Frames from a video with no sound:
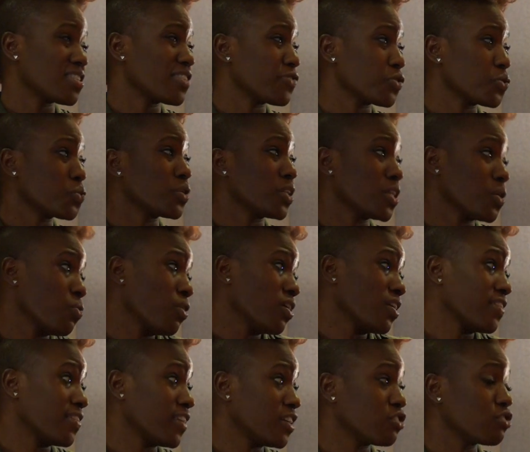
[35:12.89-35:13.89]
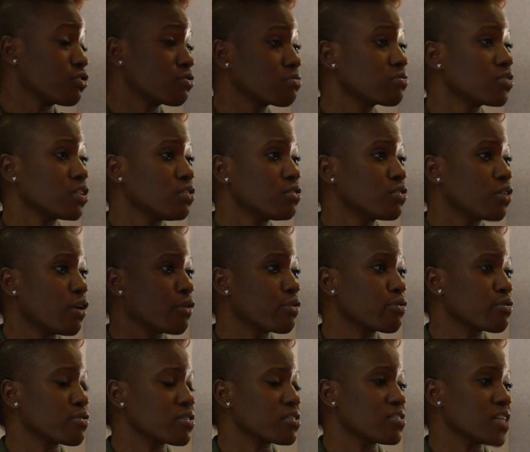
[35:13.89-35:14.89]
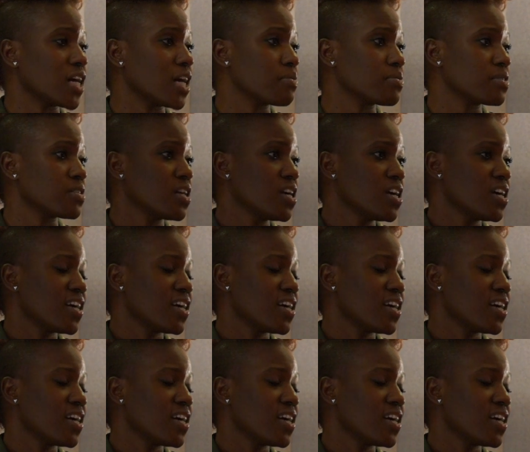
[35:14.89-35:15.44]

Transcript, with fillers: And if you really want it, then you'll, you'll go through the steps.